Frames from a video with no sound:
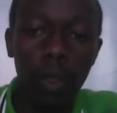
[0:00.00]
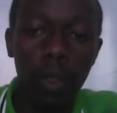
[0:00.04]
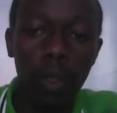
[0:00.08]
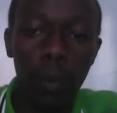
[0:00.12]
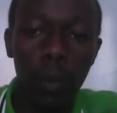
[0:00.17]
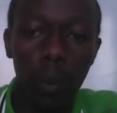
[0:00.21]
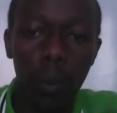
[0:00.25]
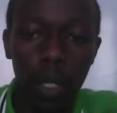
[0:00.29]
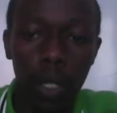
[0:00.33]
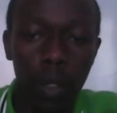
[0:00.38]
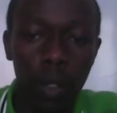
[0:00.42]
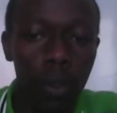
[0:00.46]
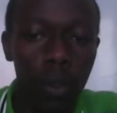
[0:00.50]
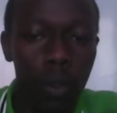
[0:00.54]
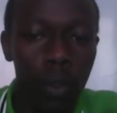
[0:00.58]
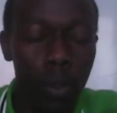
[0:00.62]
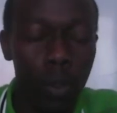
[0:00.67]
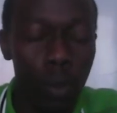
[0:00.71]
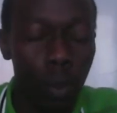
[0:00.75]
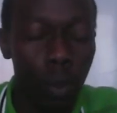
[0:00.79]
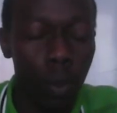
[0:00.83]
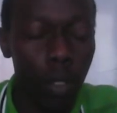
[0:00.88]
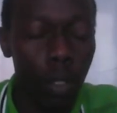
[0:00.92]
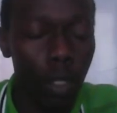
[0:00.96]
One
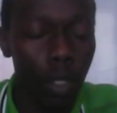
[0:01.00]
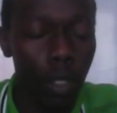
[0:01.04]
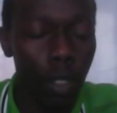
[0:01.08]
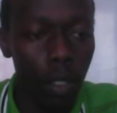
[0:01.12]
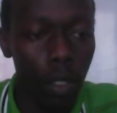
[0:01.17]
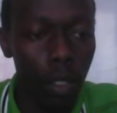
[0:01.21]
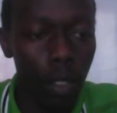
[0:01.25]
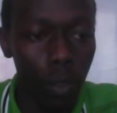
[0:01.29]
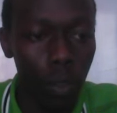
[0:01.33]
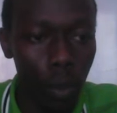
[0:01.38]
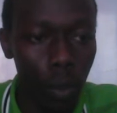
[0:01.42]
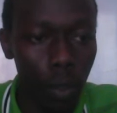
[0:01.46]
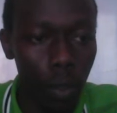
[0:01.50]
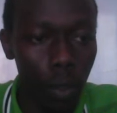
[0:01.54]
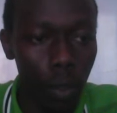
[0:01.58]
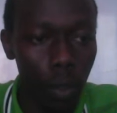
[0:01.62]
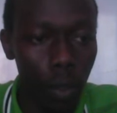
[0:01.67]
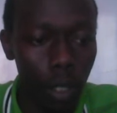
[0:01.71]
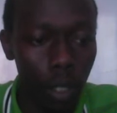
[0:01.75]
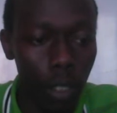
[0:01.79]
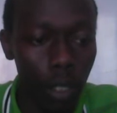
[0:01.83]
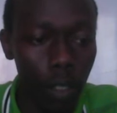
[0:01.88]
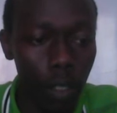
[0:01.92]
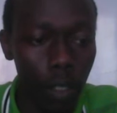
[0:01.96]
solid reason,
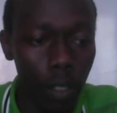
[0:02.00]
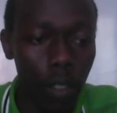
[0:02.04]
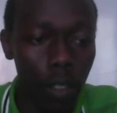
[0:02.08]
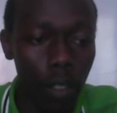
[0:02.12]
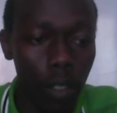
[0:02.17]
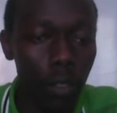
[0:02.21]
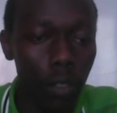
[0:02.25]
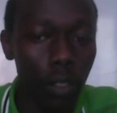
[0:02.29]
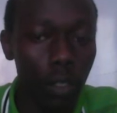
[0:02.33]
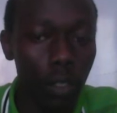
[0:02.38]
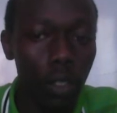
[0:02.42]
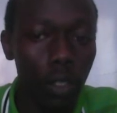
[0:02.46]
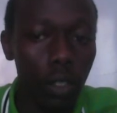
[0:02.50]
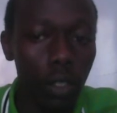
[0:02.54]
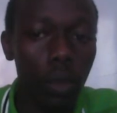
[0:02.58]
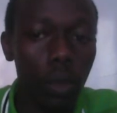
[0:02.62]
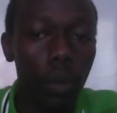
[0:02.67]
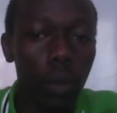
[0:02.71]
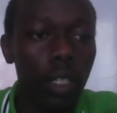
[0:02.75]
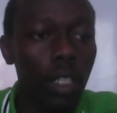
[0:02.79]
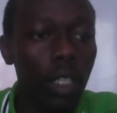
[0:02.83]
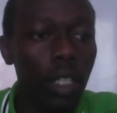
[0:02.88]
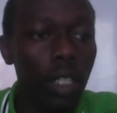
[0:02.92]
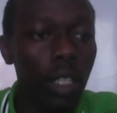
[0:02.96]
ladies and
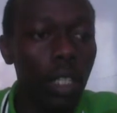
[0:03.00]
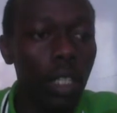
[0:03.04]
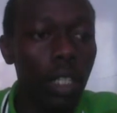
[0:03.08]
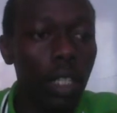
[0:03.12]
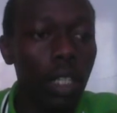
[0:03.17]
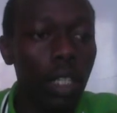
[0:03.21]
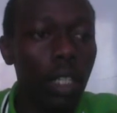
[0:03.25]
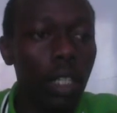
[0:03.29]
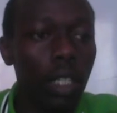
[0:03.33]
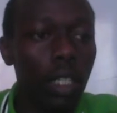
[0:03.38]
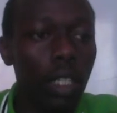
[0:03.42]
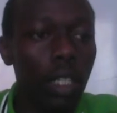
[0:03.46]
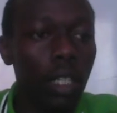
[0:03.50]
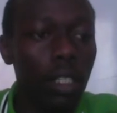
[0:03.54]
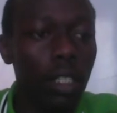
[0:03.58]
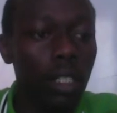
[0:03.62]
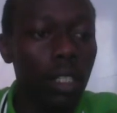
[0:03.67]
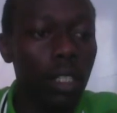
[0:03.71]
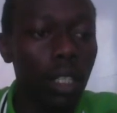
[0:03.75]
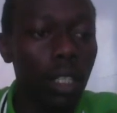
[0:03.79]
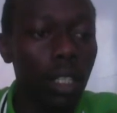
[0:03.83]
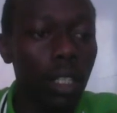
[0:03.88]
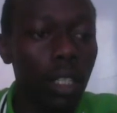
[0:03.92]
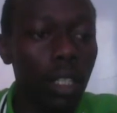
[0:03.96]
gentlemen, is
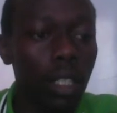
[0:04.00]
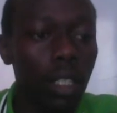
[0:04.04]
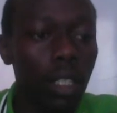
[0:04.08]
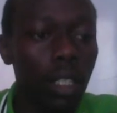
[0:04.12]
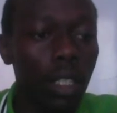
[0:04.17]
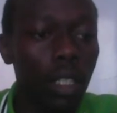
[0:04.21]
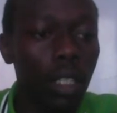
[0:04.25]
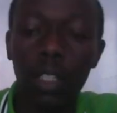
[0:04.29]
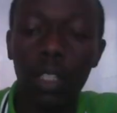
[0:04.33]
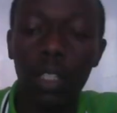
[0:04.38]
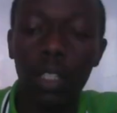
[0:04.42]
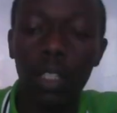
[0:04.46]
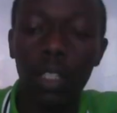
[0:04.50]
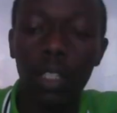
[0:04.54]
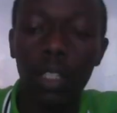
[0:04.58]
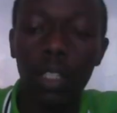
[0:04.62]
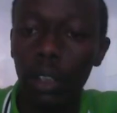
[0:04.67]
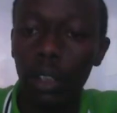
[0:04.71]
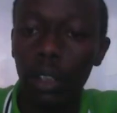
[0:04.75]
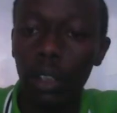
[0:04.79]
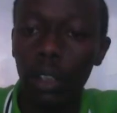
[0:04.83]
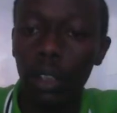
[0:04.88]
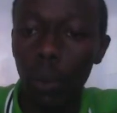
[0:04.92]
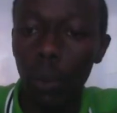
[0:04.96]
that
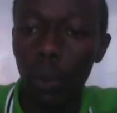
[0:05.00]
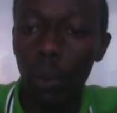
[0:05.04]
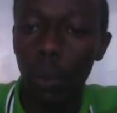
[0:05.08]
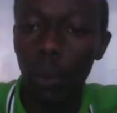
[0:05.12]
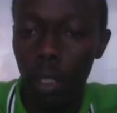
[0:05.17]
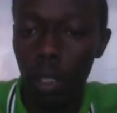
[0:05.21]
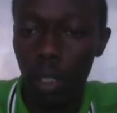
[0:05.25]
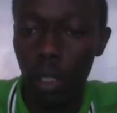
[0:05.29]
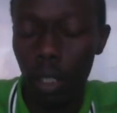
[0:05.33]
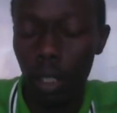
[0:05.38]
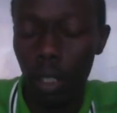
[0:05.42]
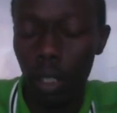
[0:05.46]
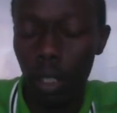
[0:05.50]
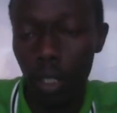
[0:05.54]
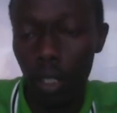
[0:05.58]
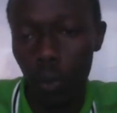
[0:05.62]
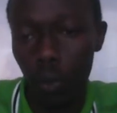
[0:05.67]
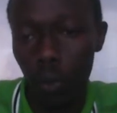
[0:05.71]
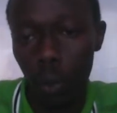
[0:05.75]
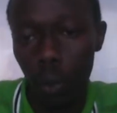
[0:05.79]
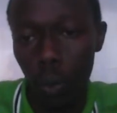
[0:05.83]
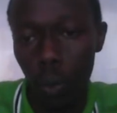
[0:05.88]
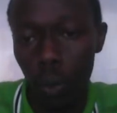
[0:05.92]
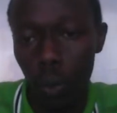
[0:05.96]
JKUAT
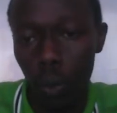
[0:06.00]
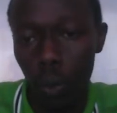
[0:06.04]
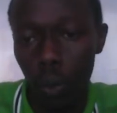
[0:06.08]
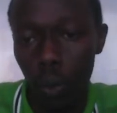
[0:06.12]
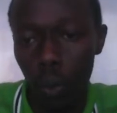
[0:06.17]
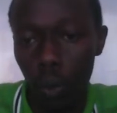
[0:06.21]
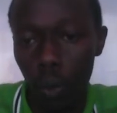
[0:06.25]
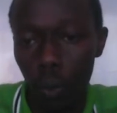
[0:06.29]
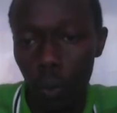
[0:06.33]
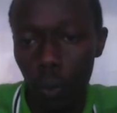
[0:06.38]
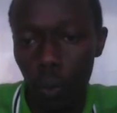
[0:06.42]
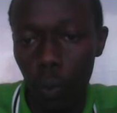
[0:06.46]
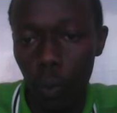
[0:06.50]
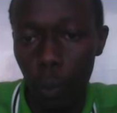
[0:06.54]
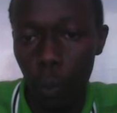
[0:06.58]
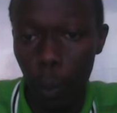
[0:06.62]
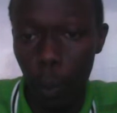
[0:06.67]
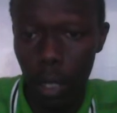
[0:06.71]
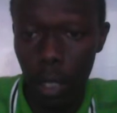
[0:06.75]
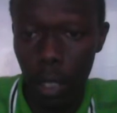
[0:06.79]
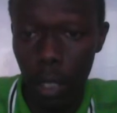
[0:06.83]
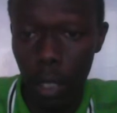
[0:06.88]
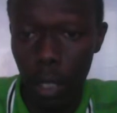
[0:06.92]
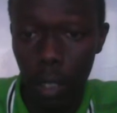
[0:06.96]
is known of
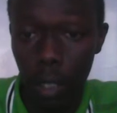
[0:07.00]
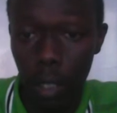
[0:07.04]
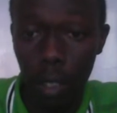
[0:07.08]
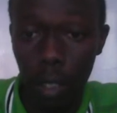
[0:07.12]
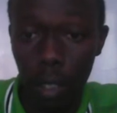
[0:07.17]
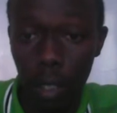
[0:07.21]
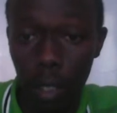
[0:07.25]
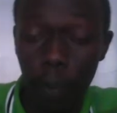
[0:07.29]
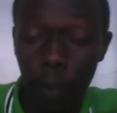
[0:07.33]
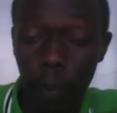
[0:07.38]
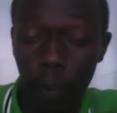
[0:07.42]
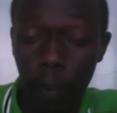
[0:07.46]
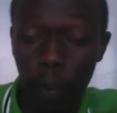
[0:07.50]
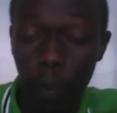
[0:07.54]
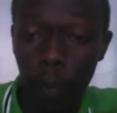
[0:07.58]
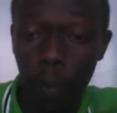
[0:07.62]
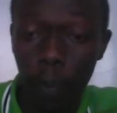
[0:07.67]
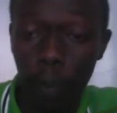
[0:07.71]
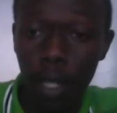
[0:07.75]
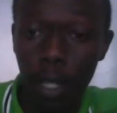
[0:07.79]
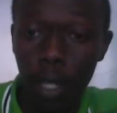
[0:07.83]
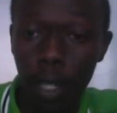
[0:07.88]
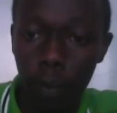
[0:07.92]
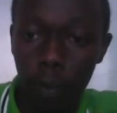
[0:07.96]
many
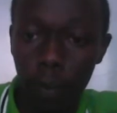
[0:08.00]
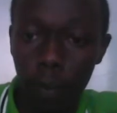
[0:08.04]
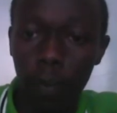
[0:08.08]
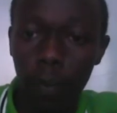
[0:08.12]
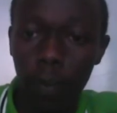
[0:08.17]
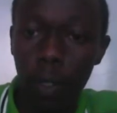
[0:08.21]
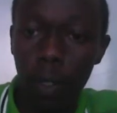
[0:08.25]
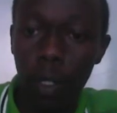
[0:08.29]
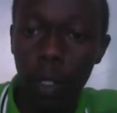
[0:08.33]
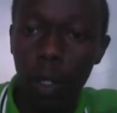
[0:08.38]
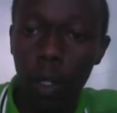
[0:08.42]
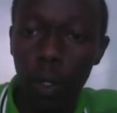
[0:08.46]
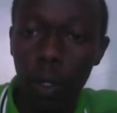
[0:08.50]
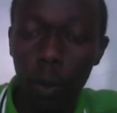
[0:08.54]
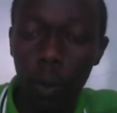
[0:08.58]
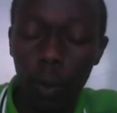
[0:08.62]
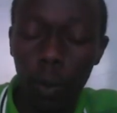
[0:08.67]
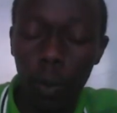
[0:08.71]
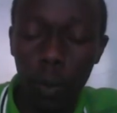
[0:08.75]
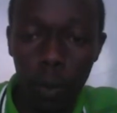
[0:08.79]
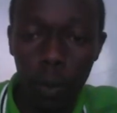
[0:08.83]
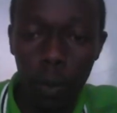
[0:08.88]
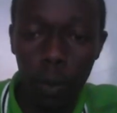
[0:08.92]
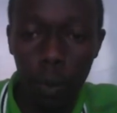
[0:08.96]
stuff
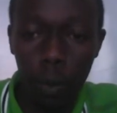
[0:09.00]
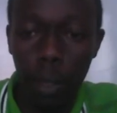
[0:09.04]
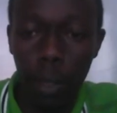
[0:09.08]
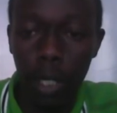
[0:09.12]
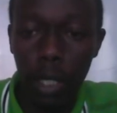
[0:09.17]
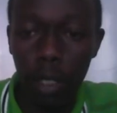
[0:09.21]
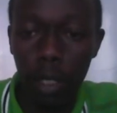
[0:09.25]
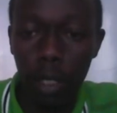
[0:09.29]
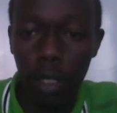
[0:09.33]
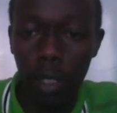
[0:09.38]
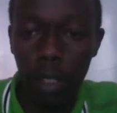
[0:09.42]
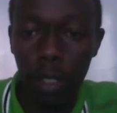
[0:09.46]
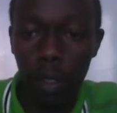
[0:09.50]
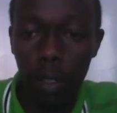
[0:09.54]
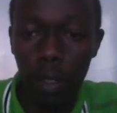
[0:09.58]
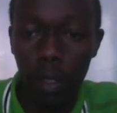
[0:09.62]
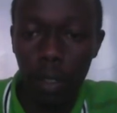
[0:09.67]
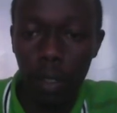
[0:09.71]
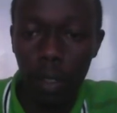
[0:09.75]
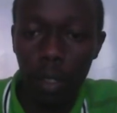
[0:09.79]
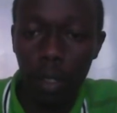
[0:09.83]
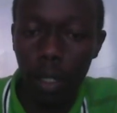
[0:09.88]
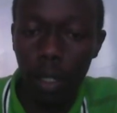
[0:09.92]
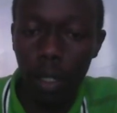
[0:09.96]
or many
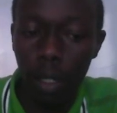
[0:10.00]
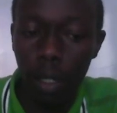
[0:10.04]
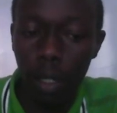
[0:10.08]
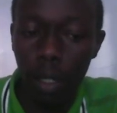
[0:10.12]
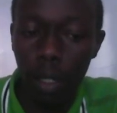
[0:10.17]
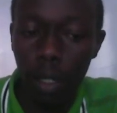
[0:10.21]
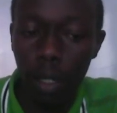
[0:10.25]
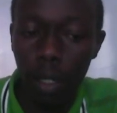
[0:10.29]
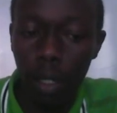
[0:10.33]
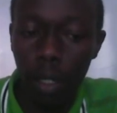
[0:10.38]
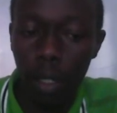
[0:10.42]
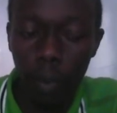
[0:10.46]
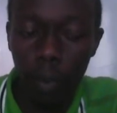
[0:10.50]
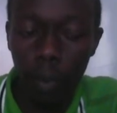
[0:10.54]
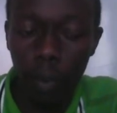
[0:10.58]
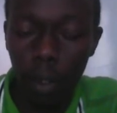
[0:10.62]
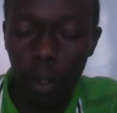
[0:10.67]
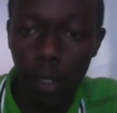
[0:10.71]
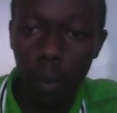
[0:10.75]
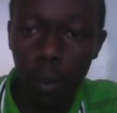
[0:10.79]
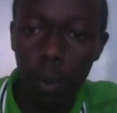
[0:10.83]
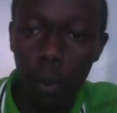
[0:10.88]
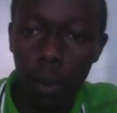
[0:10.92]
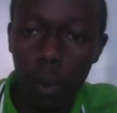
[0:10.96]
things. For
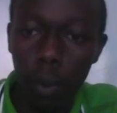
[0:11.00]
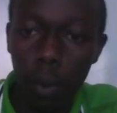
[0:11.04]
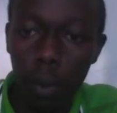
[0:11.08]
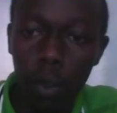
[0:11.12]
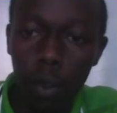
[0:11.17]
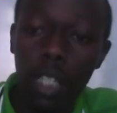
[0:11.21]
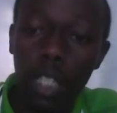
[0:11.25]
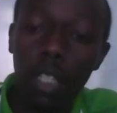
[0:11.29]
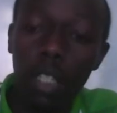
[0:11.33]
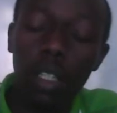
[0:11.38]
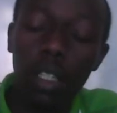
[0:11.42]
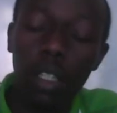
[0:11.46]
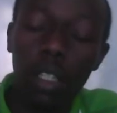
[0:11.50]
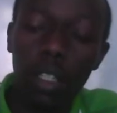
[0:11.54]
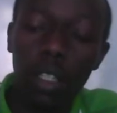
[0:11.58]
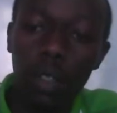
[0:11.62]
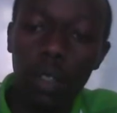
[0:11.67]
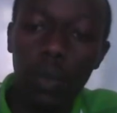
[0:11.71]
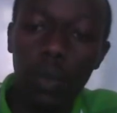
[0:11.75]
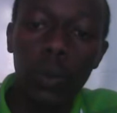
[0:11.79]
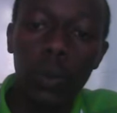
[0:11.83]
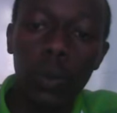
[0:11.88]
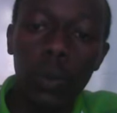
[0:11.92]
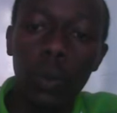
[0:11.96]
example,
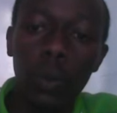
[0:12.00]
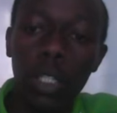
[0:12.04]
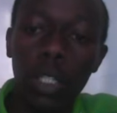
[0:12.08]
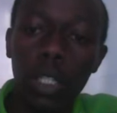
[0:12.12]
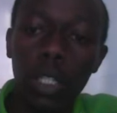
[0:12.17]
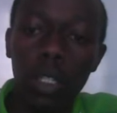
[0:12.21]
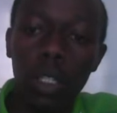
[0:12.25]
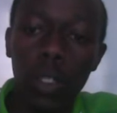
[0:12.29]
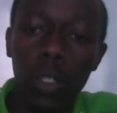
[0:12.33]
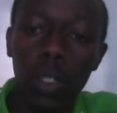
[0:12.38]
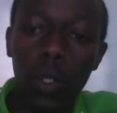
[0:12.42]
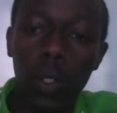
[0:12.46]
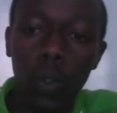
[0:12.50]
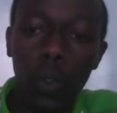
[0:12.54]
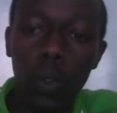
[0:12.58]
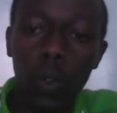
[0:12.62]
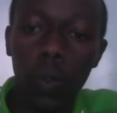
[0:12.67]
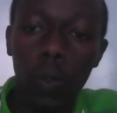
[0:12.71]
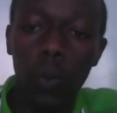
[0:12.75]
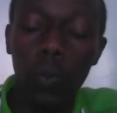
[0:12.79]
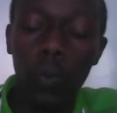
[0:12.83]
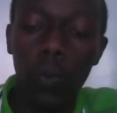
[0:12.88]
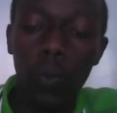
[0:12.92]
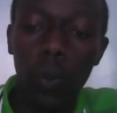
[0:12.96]
if you hear
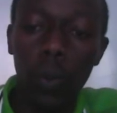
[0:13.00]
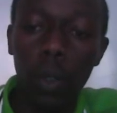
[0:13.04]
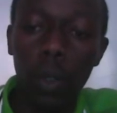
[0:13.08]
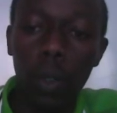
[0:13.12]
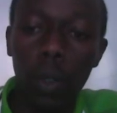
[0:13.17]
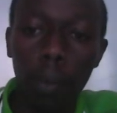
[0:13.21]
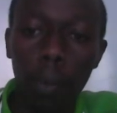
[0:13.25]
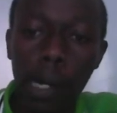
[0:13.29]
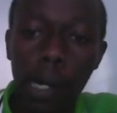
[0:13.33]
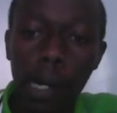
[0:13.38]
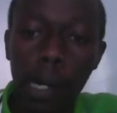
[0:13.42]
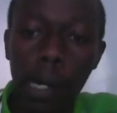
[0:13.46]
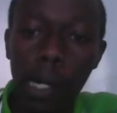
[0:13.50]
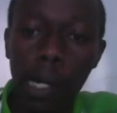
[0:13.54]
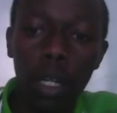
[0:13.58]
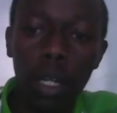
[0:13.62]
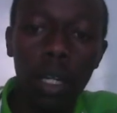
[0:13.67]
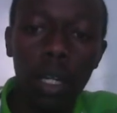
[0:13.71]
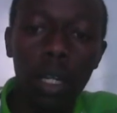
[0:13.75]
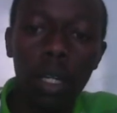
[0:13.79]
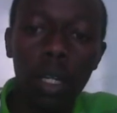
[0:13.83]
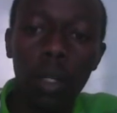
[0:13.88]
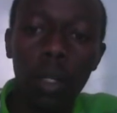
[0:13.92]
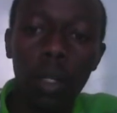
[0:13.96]
of bank
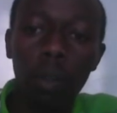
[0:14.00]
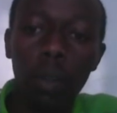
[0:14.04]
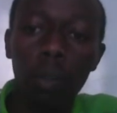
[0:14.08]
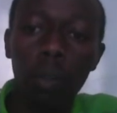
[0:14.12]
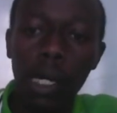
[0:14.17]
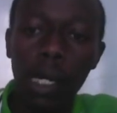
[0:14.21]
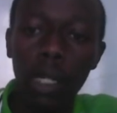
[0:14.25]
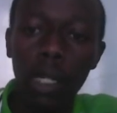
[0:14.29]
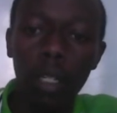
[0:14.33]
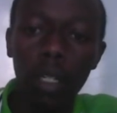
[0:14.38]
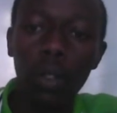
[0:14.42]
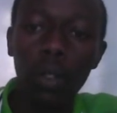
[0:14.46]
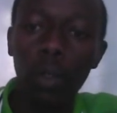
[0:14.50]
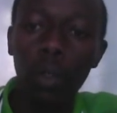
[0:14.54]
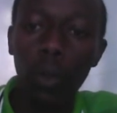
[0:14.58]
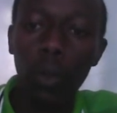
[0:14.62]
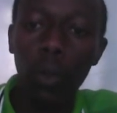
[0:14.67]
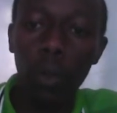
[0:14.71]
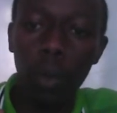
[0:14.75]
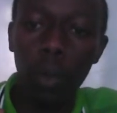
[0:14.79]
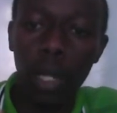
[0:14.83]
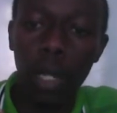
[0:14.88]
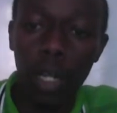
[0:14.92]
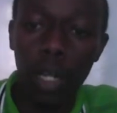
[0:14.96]

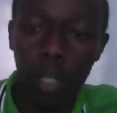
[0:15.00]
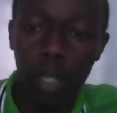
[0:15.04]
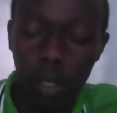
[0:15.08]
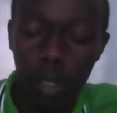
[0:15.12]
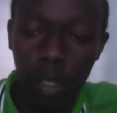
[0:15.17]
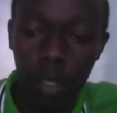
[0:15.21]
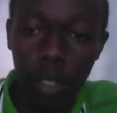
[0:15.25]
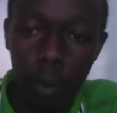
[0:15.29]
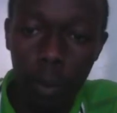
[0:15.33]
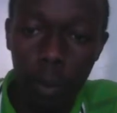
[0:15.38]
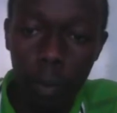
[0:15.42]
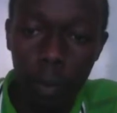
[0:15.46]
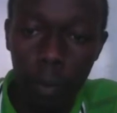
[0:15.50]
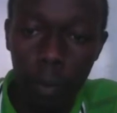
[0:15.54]
robberies,